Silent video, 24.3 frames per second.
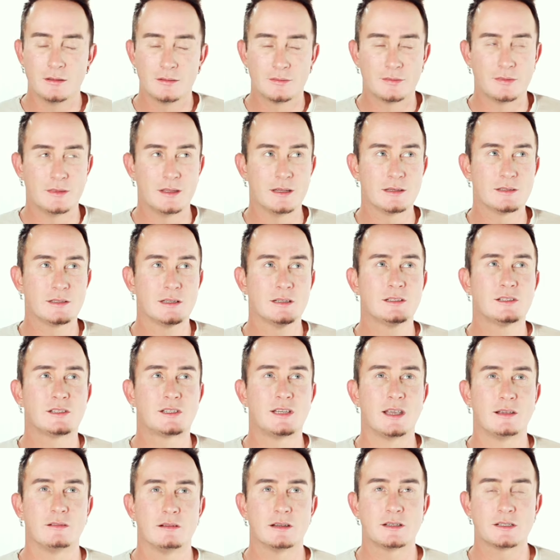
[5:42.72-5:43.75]
This has
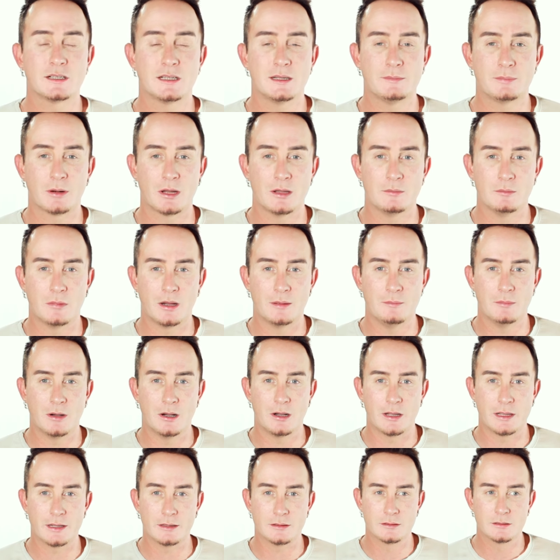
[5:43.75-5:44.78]
seriously blown my
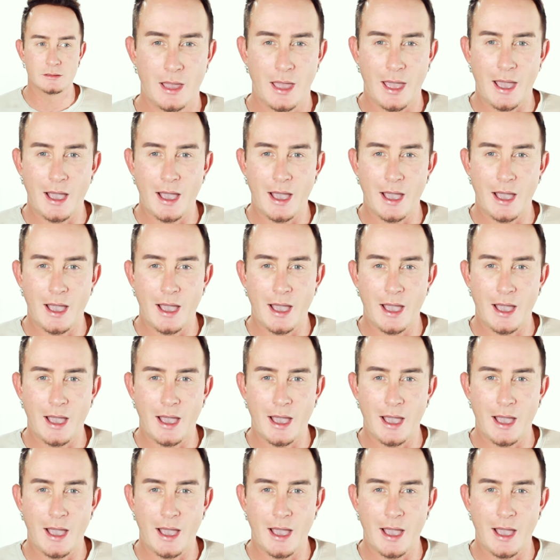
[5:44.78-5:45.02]
mind.